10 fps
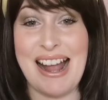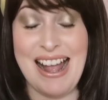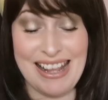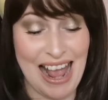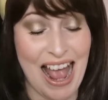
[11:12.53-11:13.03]

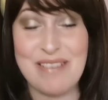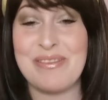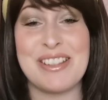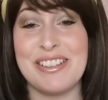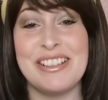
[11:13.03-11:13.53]
I
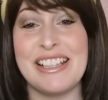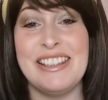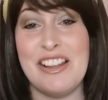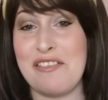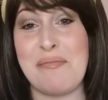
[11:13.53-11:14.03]
absolutely
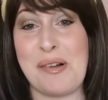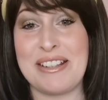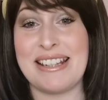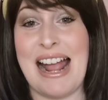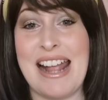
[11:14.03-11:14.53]
love
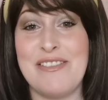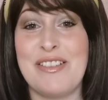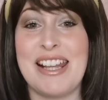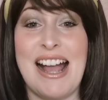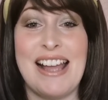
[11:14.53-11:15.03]
Poison
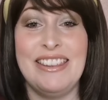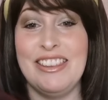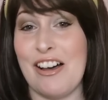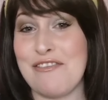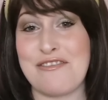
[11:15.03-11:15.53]
Ivy. I
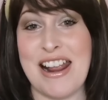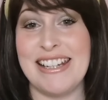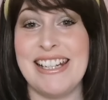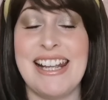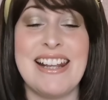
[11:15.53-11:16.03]
love
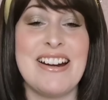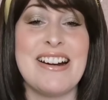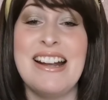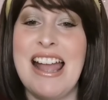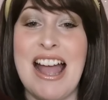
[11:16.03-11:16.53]
red hair.